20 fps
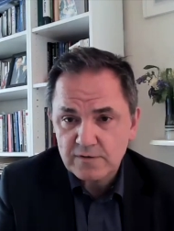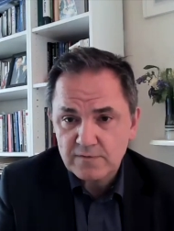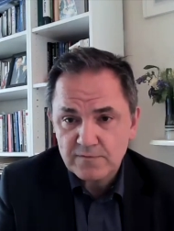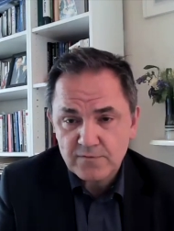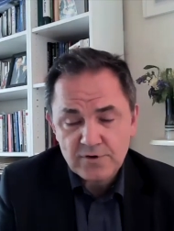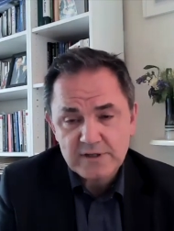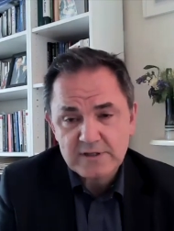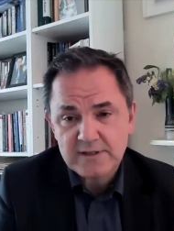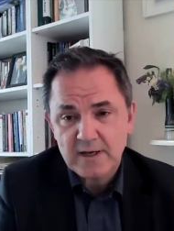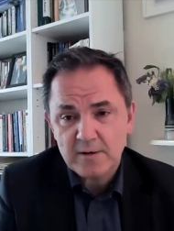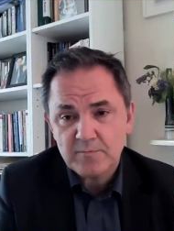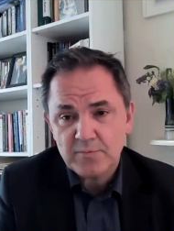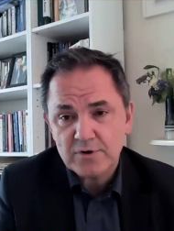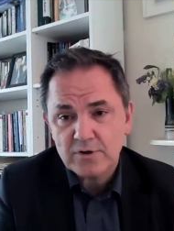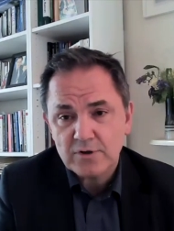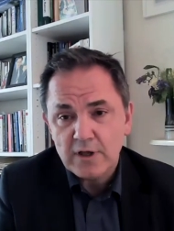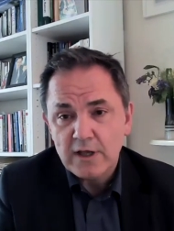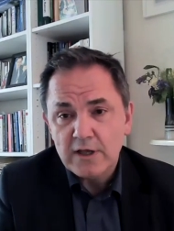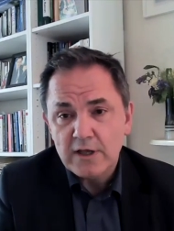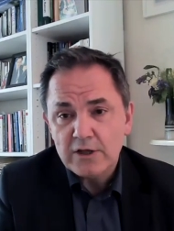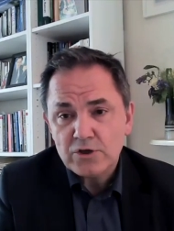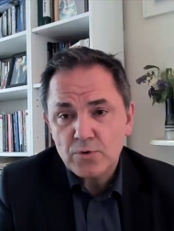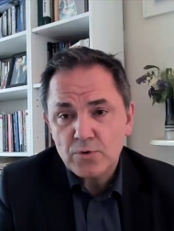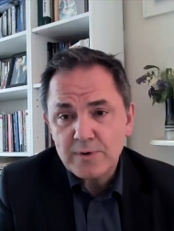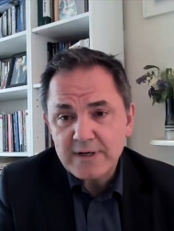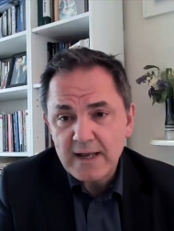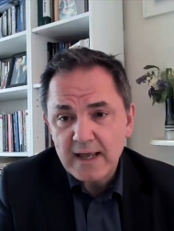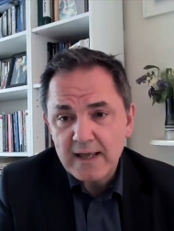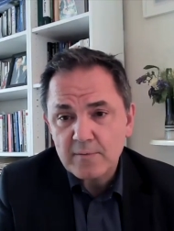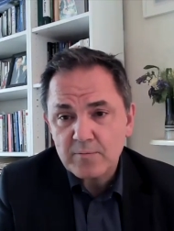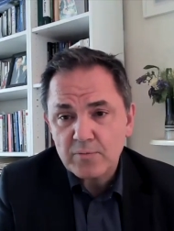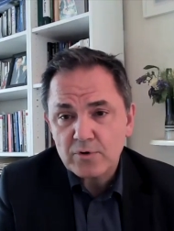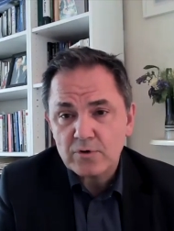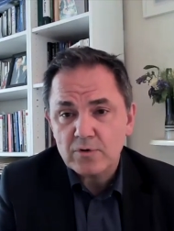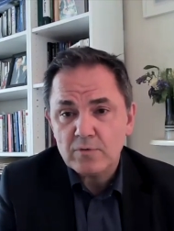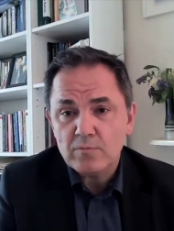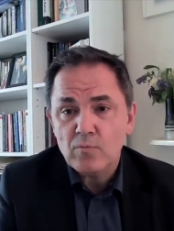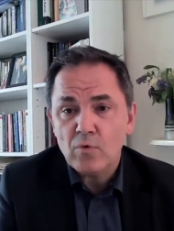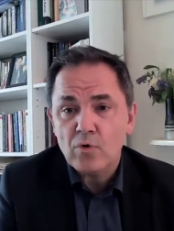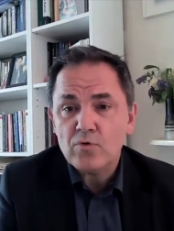For example, to enable
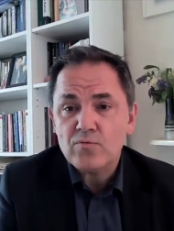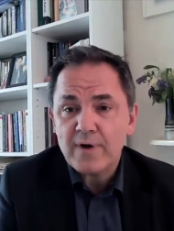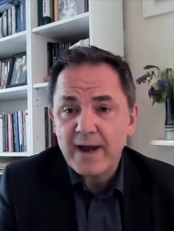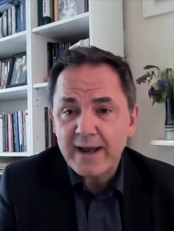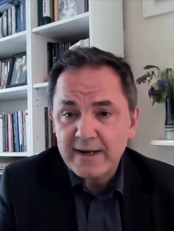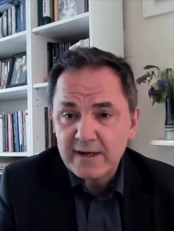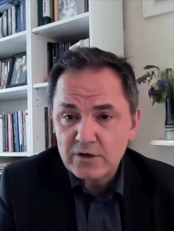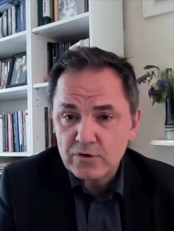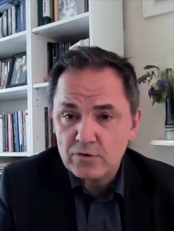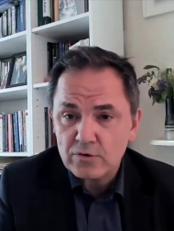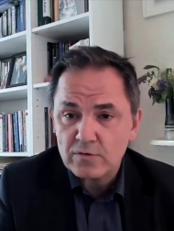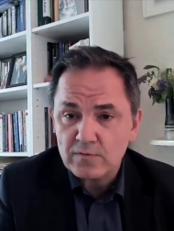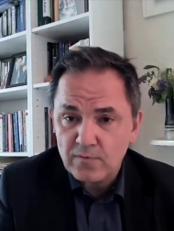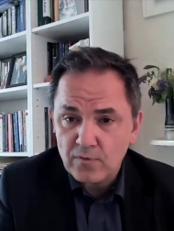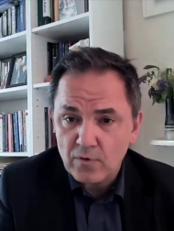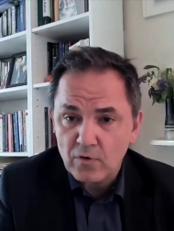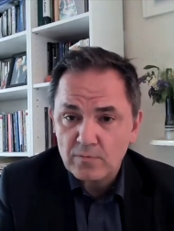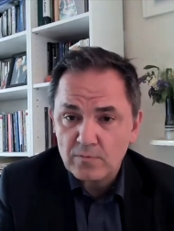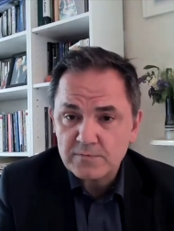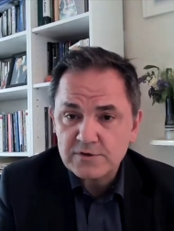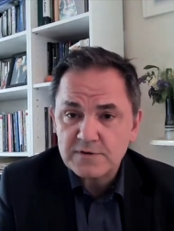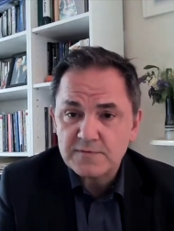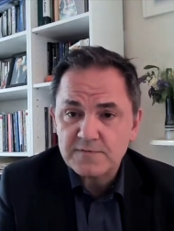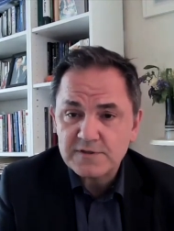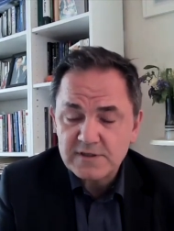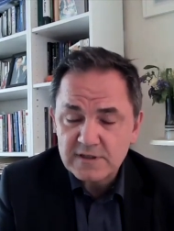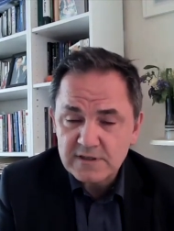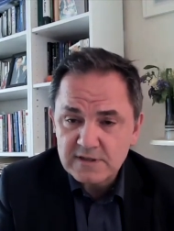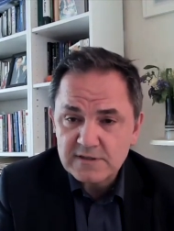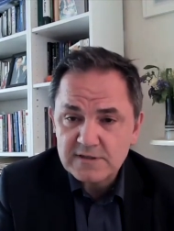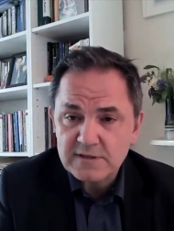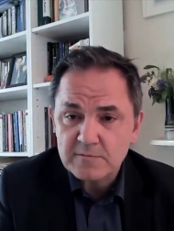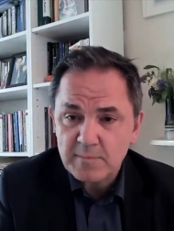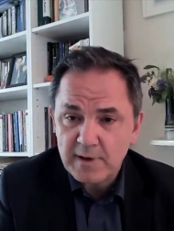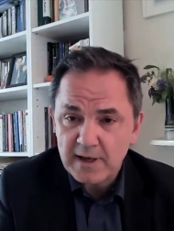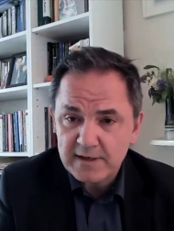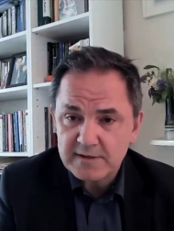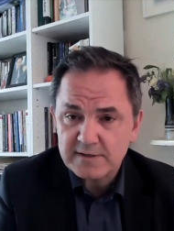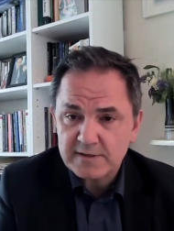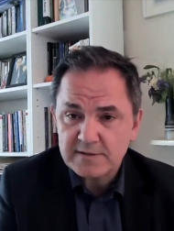more radical forms of citizen
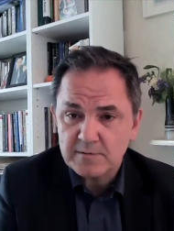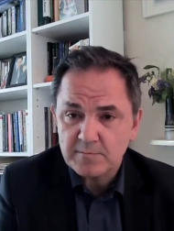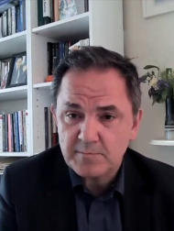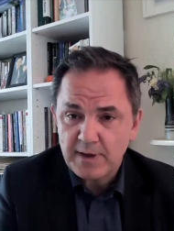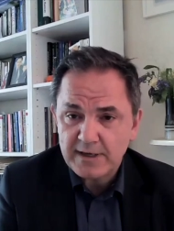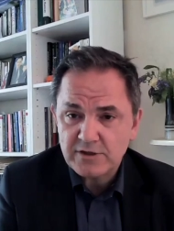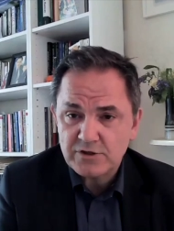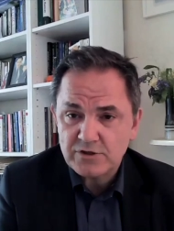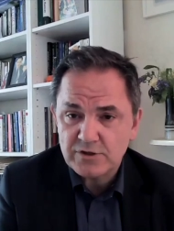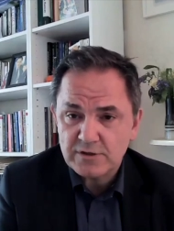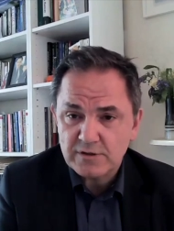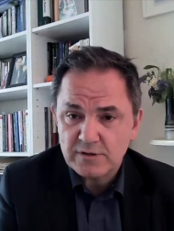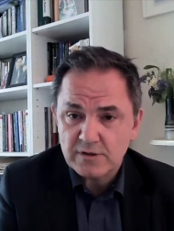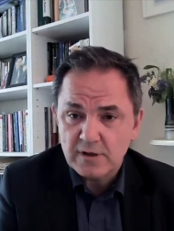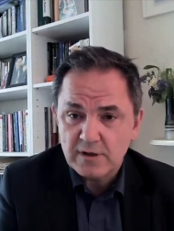participation